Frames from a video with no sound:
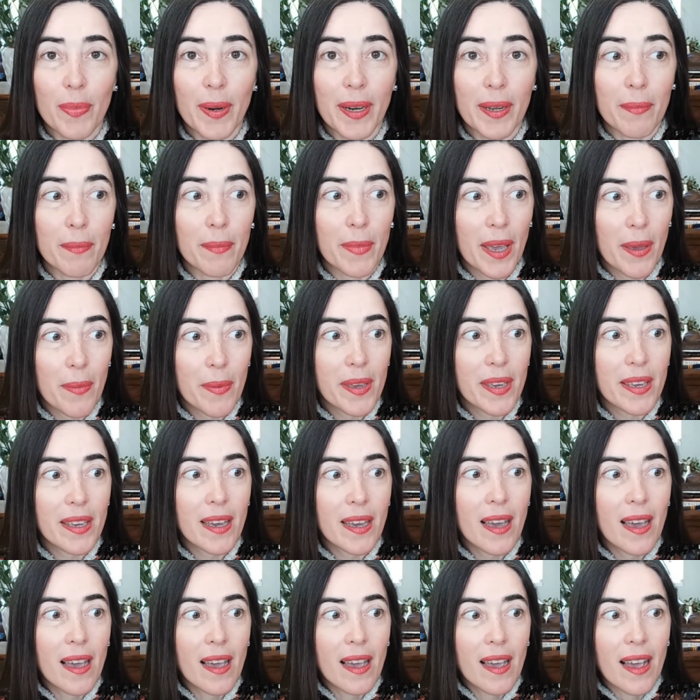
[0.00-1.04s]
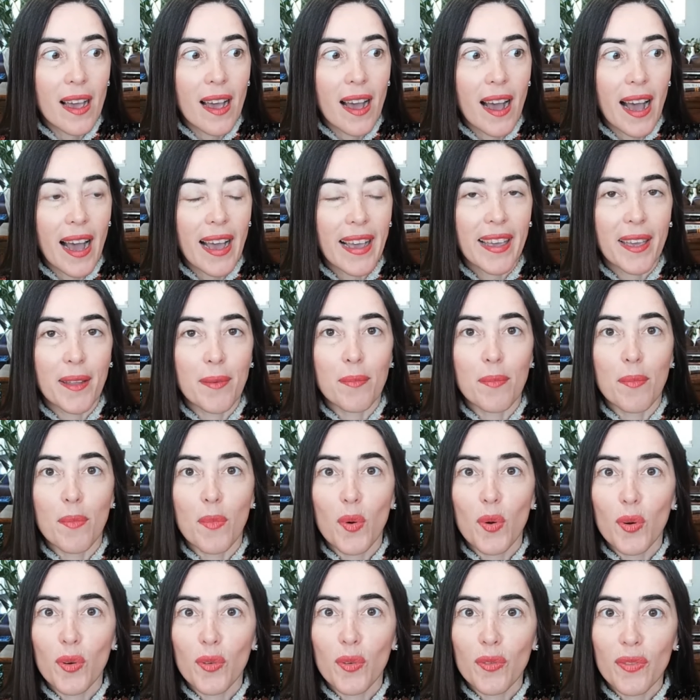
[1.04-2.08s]
but maybe I can
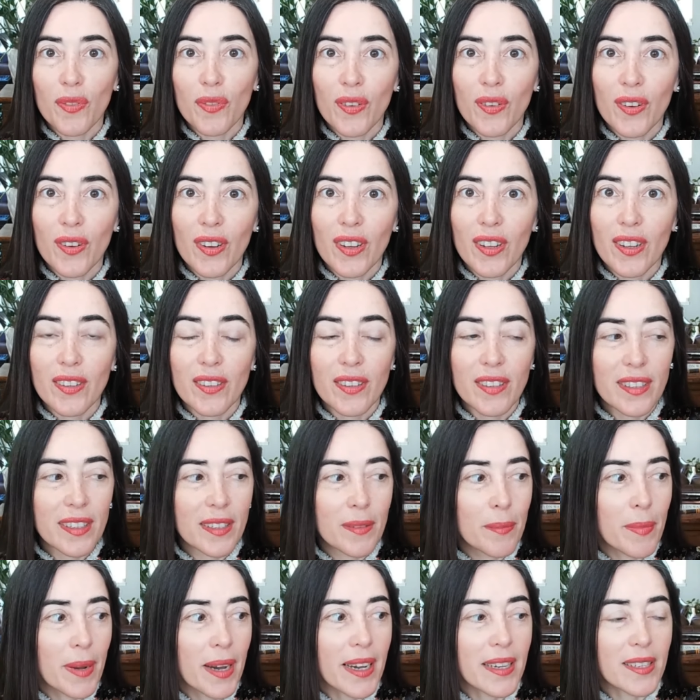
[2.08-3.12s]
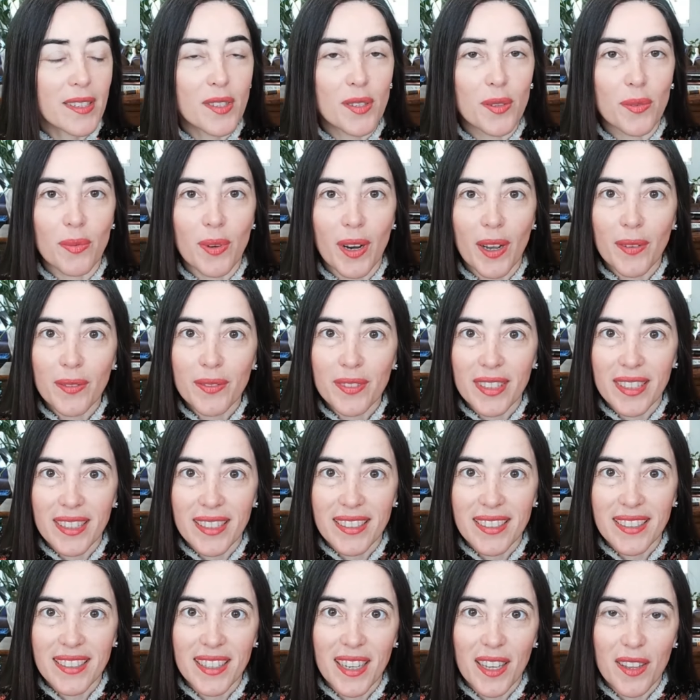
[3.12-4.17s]
move in my
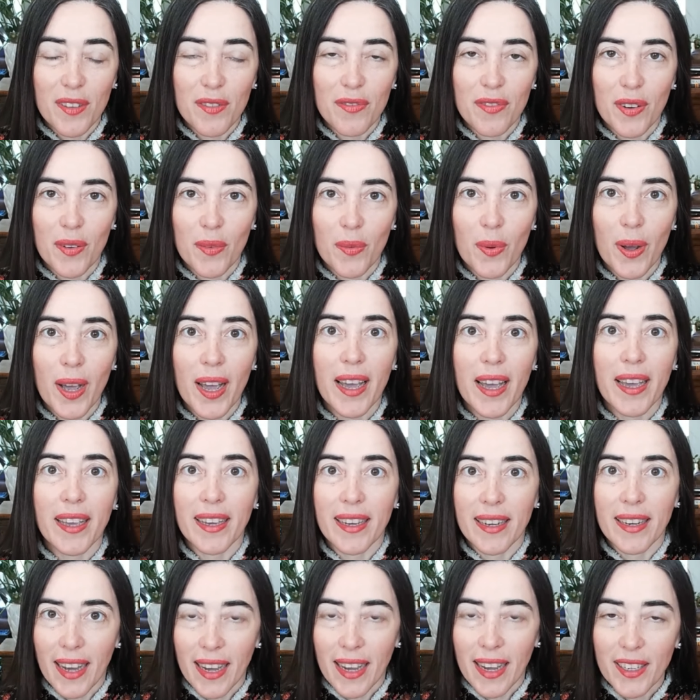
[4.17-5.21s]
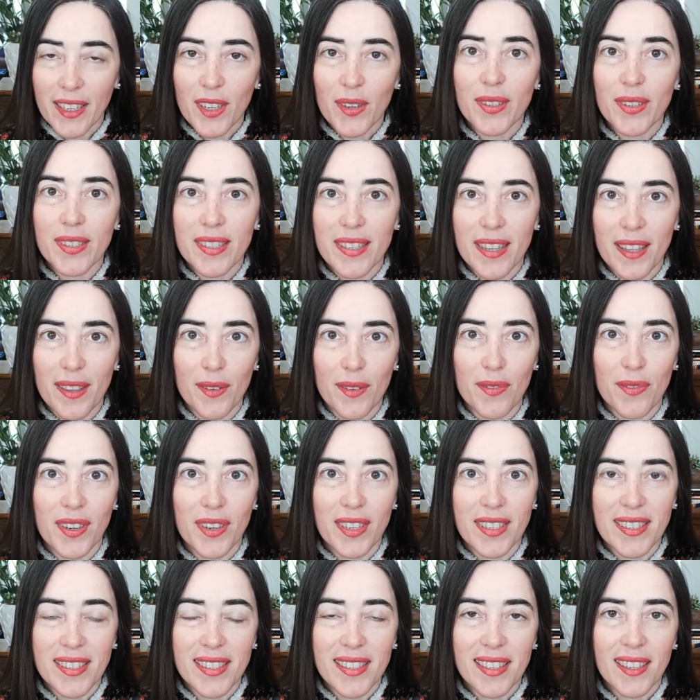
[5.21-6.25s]
surroundings in a different way and I notice the
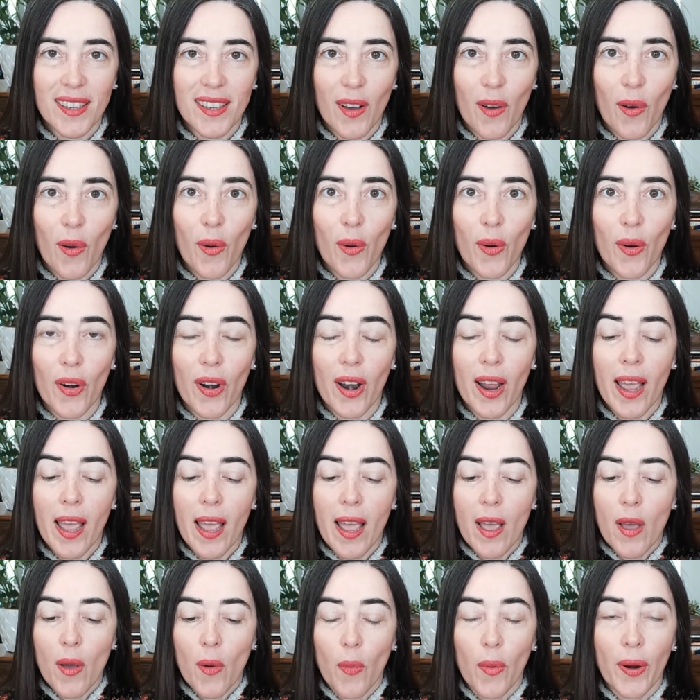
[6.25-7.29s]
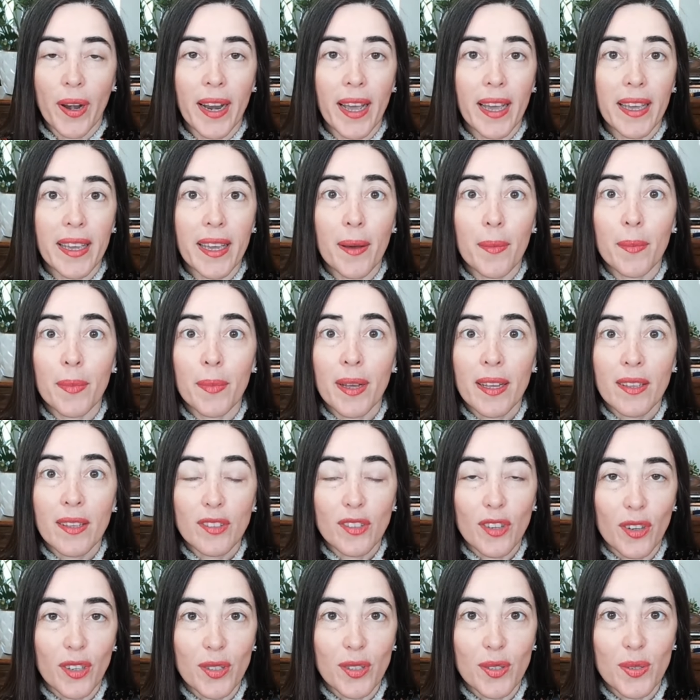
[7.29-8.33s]
difference. Or when I am
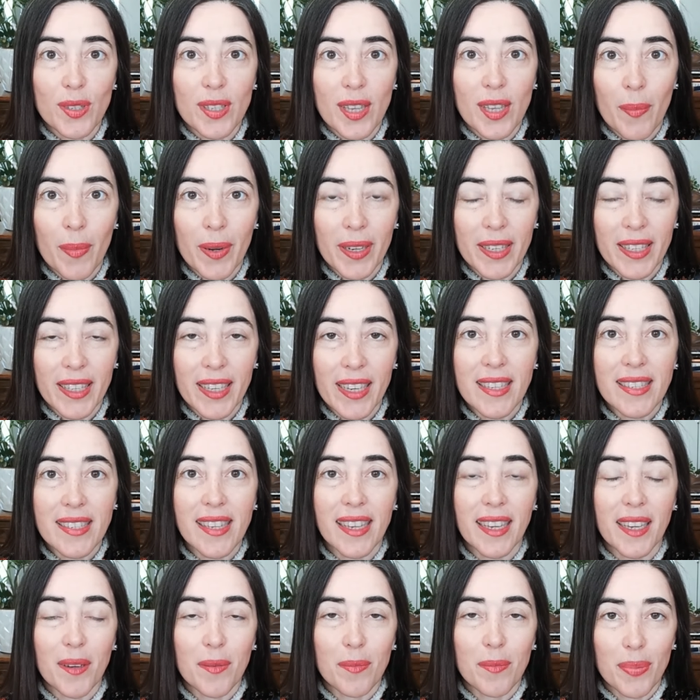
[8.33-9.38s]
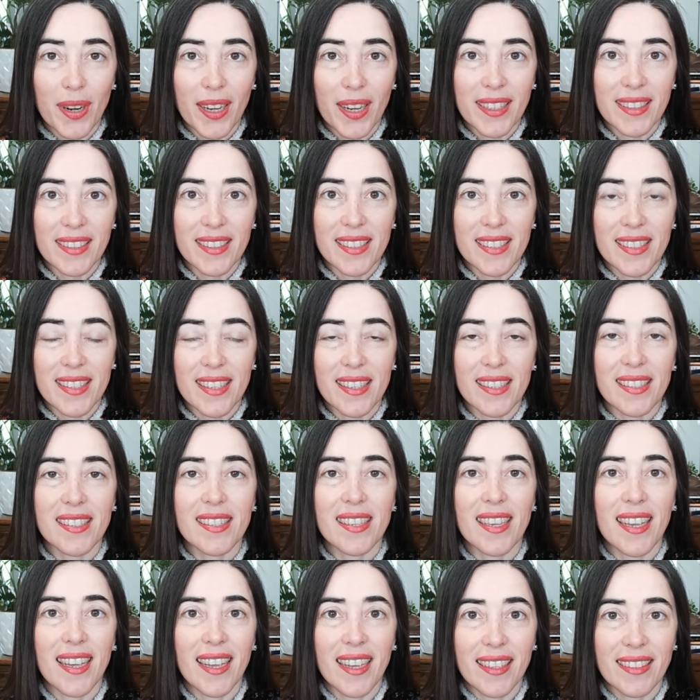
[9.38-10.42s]
talking to somebody else, I can practice this
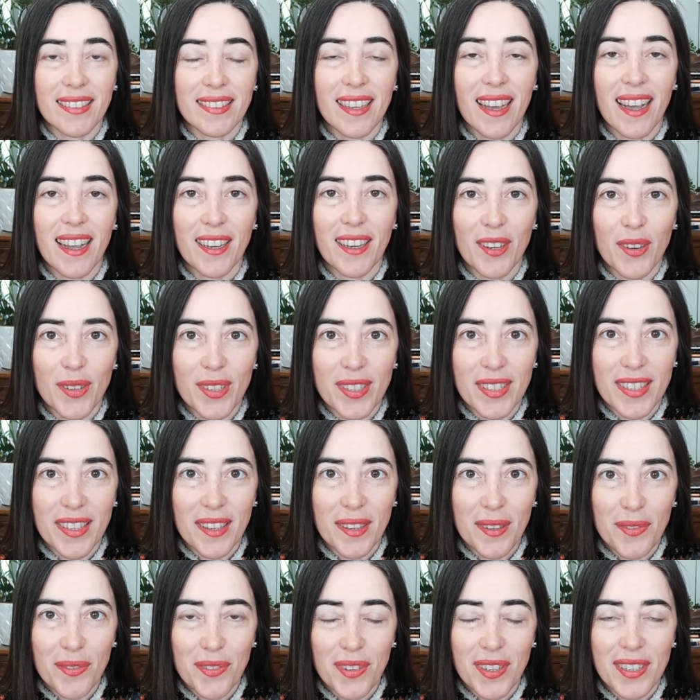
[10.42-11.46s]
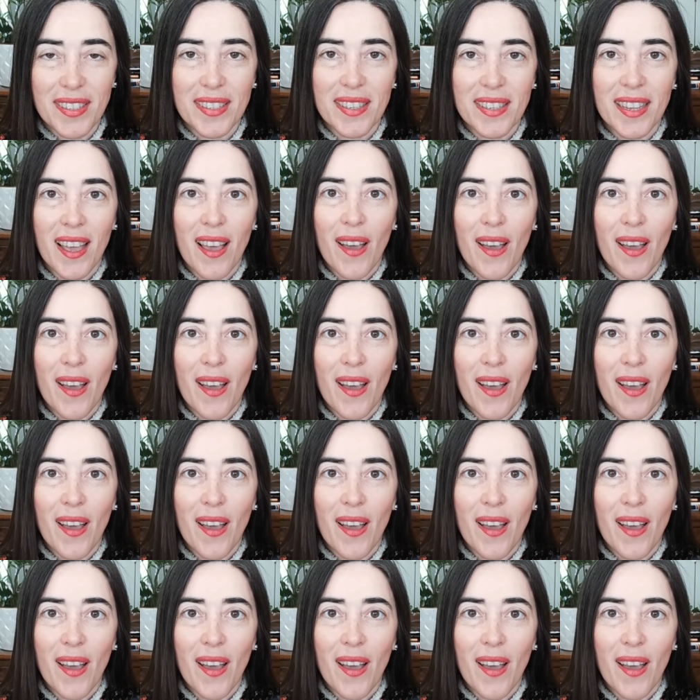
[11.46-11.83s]
and I notice the difference.